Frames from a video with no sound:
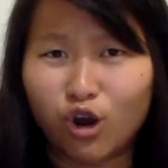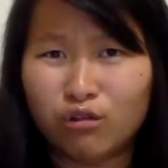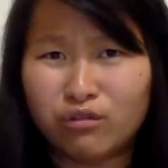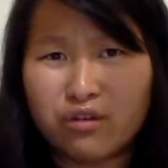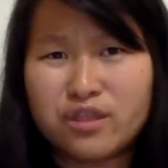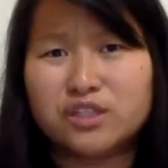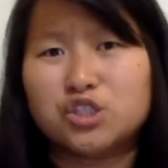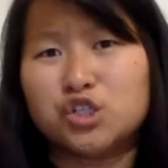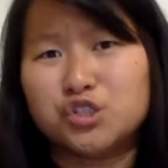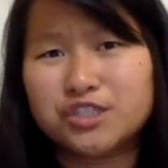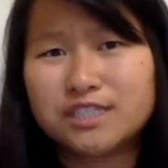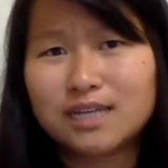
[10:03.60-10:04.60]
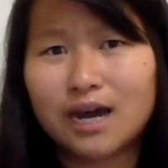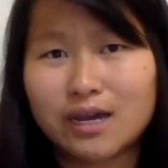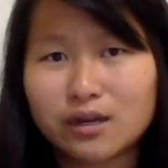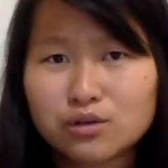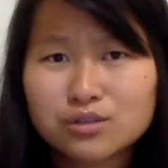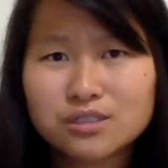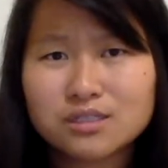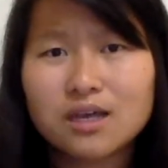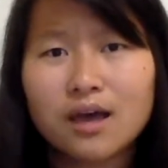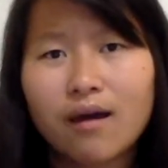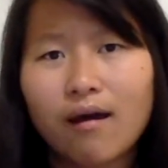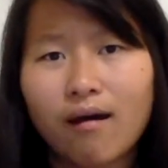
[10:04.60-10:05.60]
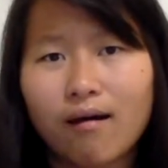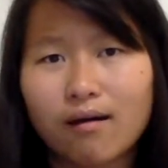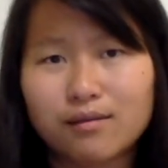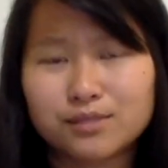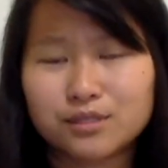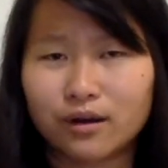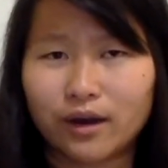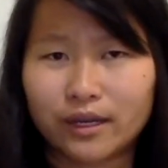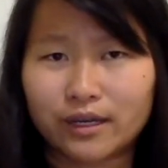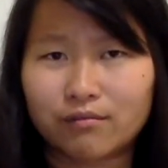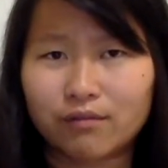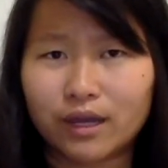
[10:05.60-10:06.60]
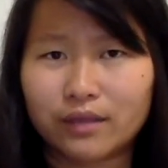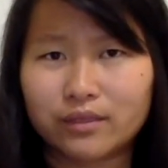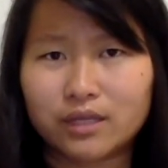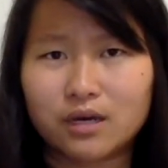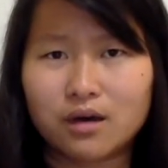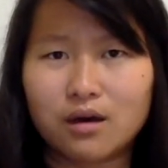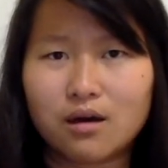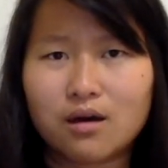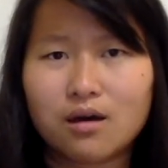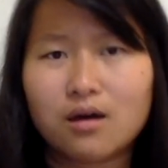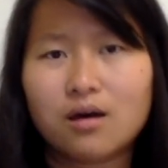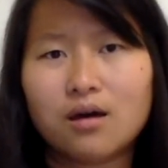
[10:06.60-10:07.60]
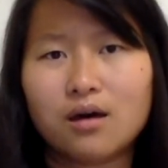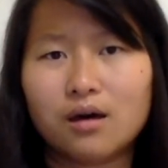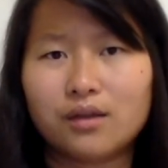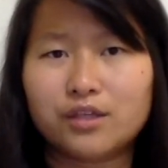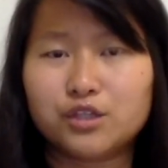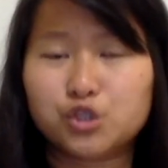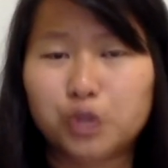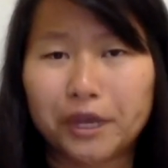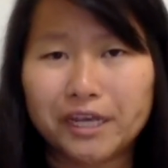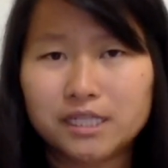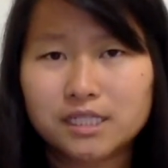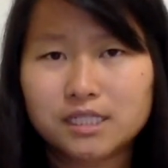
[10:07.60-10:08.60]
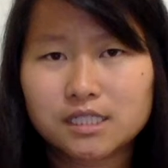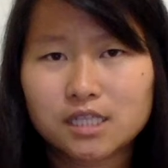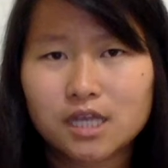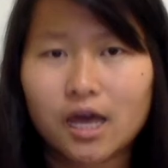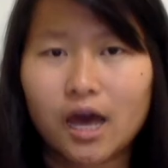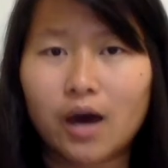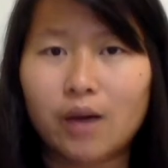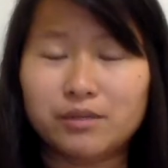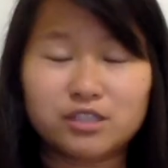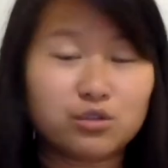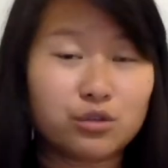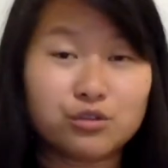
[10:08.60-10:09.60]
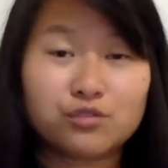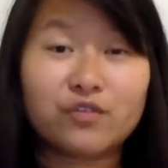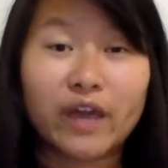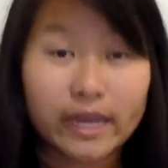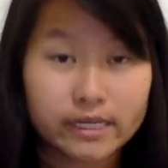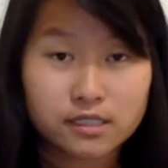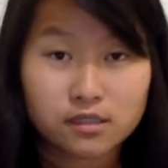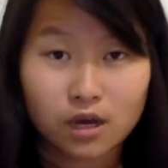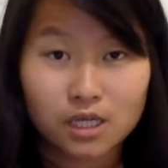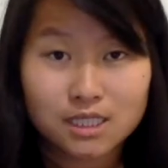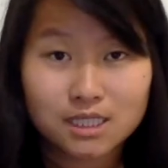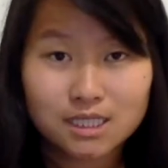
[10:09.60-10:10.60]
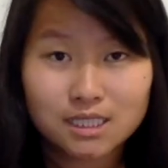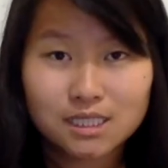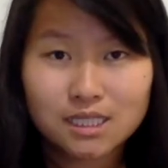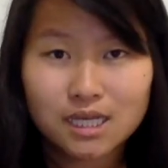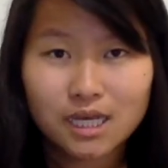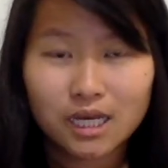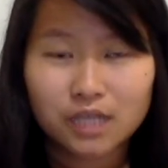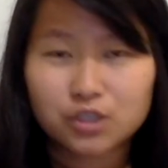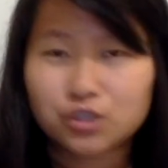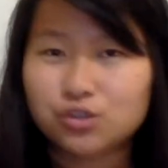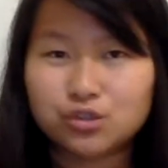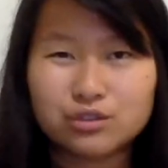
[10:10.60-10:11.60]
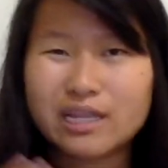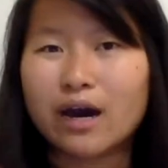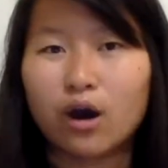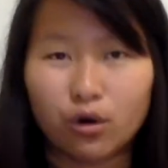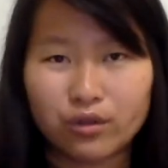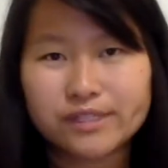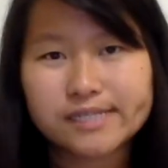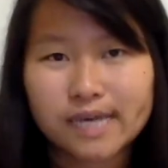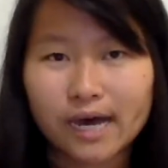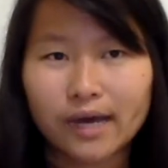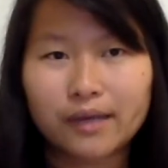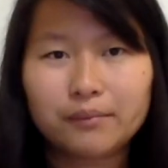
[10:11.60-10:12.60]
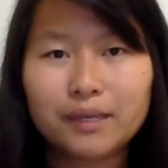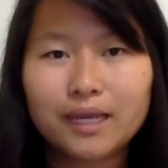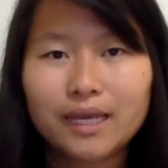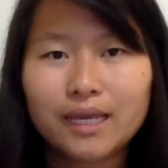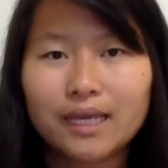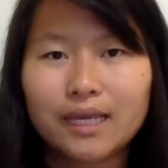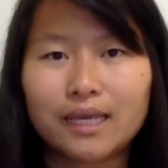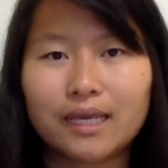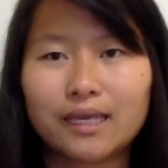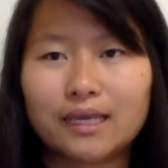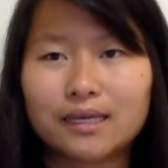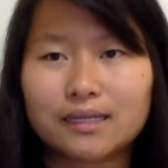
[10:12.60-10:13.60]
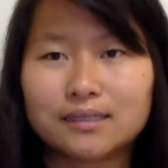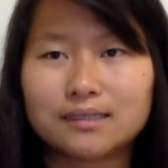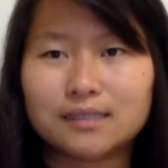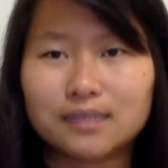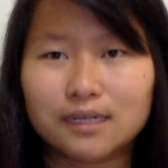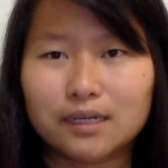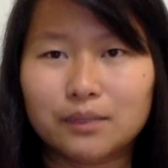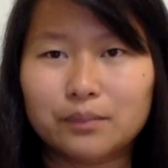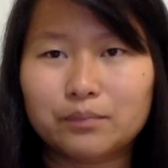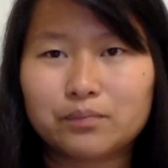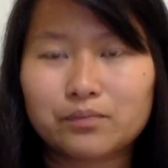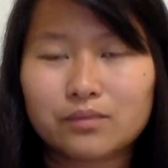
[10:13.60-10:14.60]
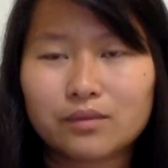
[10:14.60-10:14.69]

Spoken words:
over the turnstiles so I could ride the trains. It was very exhausting to do that all the time. And